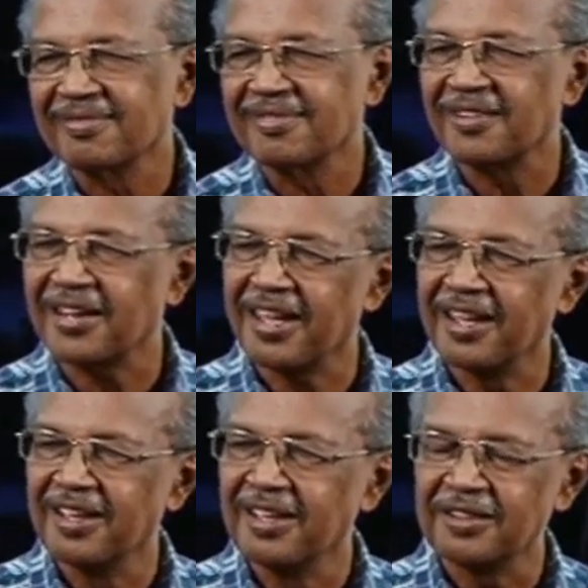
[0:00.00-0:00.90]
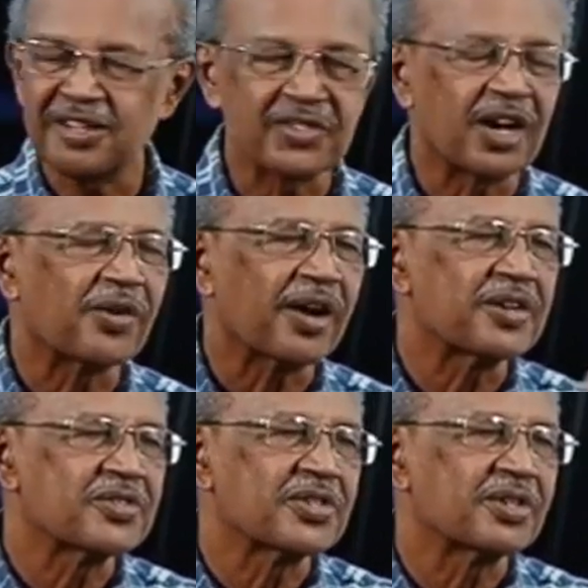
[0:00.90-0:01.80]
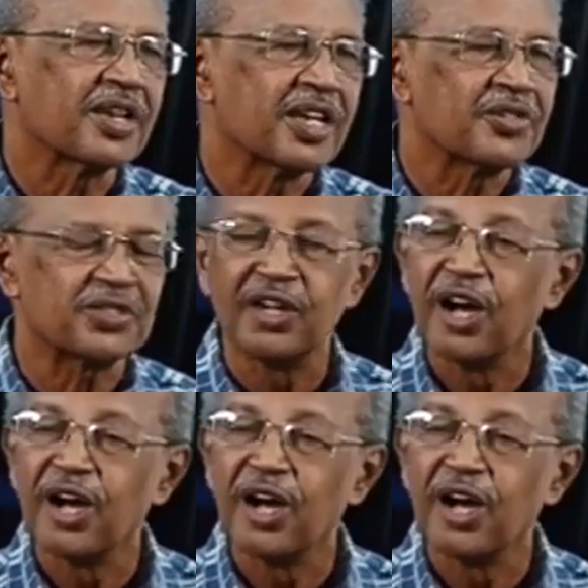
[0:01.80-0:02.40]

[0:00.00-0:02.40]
Okay. The sun rises in the east.